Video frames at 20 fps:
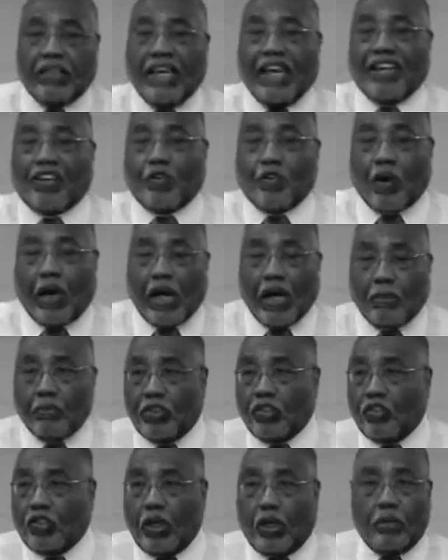that
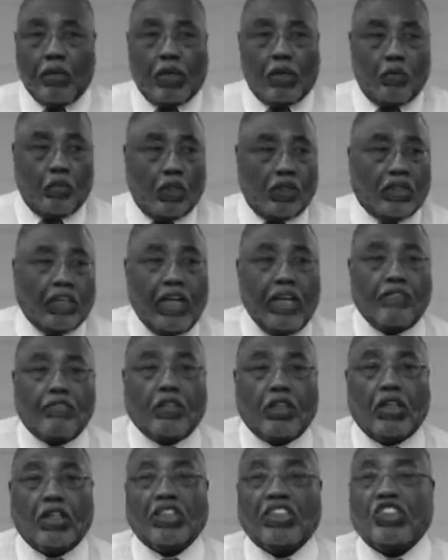crime is up. What
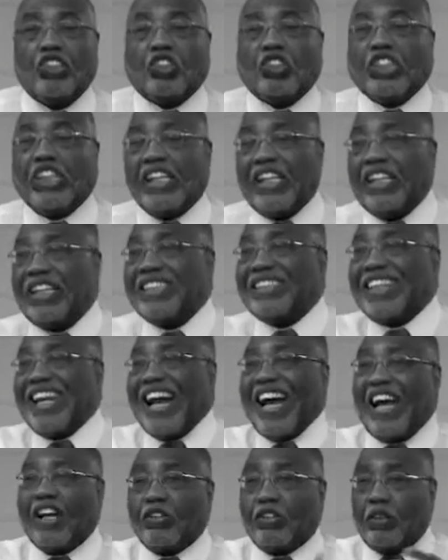they've done is change
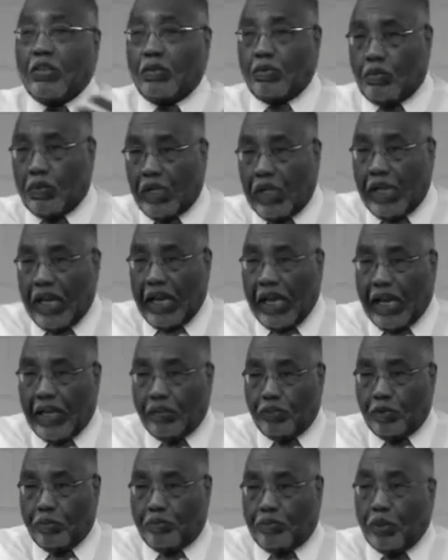how you
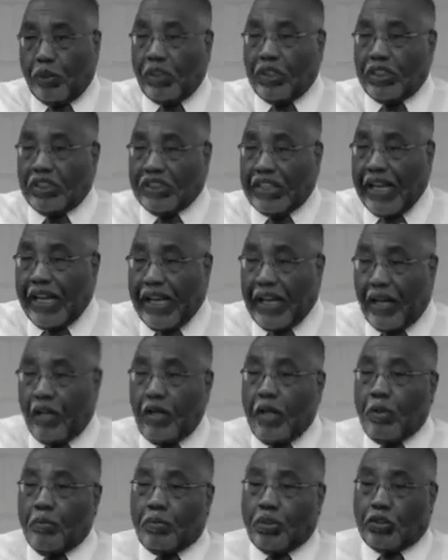put it
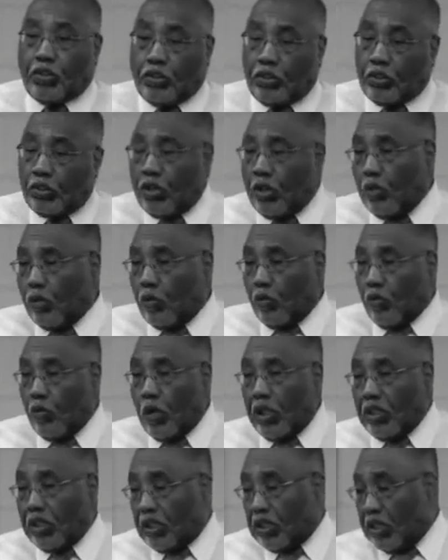down. But you know the
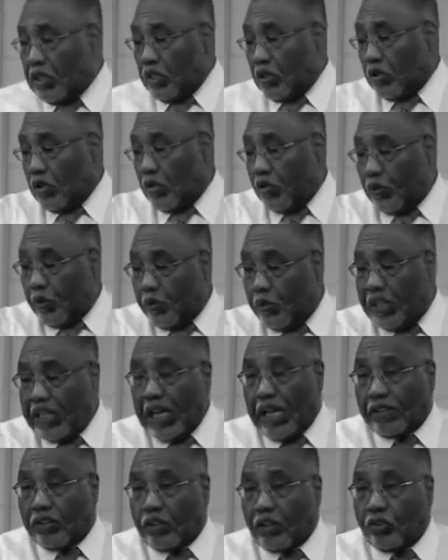one thing, you know where we
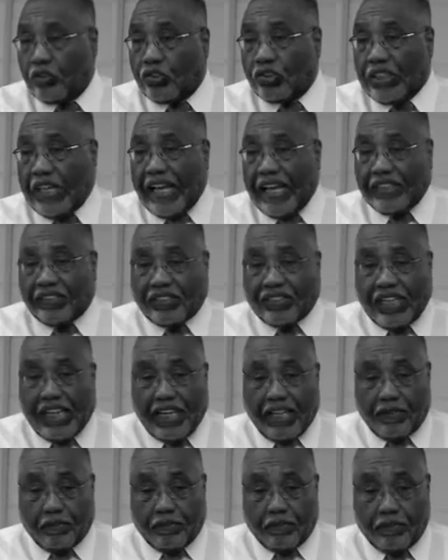got those stats
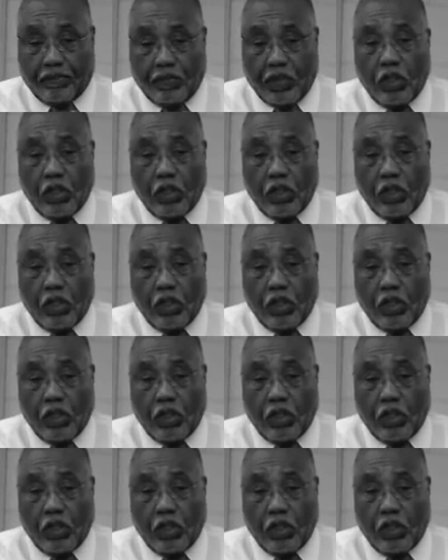at?